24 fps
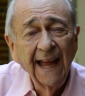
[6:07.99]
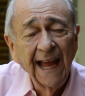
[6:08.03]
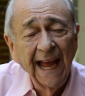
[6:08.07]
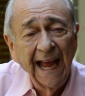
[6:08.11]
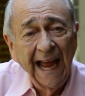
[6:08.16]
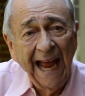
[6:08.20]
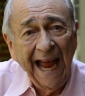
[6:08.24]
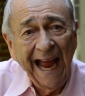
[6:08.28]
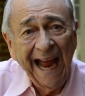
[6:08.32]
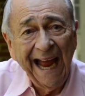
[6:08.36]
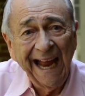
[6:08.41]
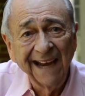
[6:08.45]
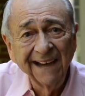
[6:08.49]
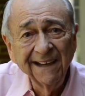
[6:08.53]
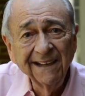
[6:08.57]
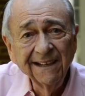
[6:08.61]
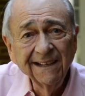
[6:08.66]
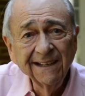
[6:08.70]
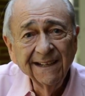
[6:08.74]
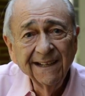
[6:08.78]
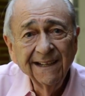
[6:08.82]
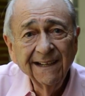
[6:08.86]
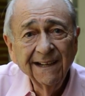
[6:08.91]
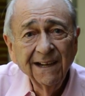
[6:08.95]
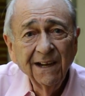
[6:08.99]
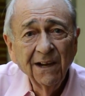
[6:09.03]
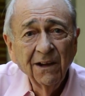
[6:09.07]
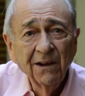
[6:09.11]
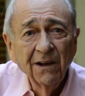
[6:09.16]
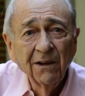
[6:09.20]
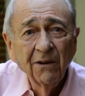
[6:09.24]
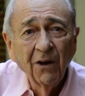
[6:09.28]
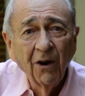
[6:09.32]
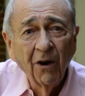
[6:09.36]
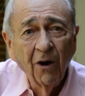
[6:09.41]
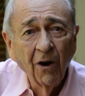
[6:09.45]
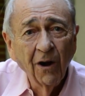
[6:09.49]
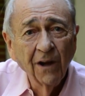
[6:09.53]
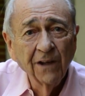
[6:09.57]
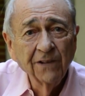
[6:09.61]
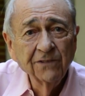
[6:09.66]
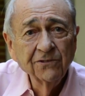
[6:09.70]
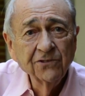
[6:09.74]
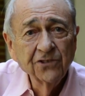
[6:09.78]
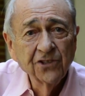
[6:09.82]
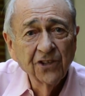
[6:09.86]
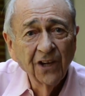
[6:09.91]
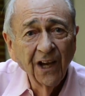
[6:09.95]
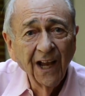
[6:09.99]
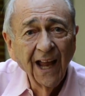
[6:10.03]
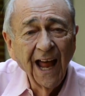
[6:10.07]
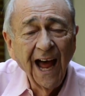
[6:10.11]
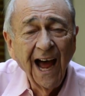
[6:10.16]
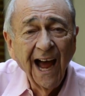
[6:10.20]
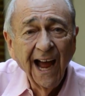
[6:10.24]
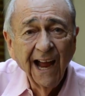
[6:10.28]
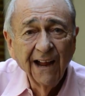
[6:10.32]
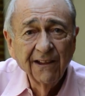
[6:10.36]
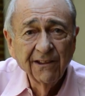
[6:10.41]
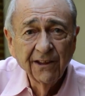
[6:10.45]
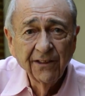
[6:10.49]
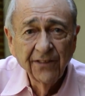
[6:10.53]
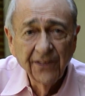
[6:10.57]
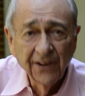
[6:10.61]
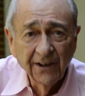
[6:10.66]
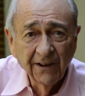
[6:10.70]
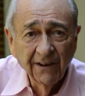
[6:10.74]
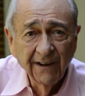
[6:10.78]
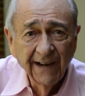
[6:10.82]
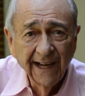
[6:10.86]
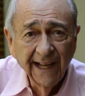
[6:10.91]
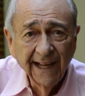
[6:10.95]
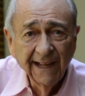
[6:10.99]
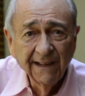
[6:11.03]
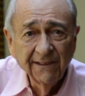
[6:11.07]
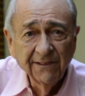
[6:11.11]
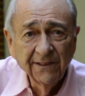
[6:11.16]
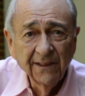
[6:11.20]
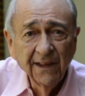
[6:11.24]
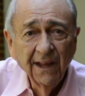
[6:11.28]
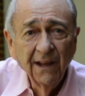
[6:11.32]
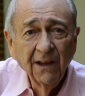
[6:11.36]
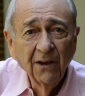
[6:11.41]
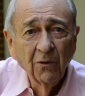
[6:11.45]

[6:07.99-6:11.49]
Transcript: And on July the 30th,